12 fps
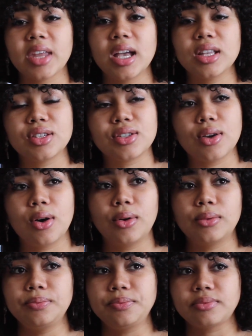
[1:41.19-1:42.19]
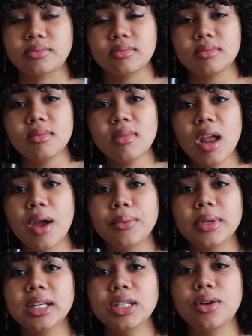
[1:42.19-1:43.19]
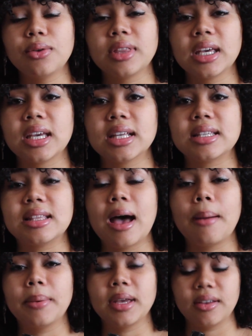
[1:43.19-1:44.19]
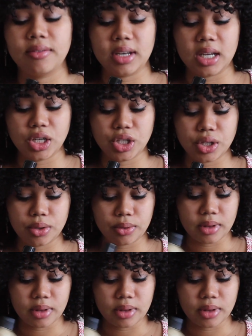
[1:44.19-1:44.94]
And so I really don't think it's that big of an issue.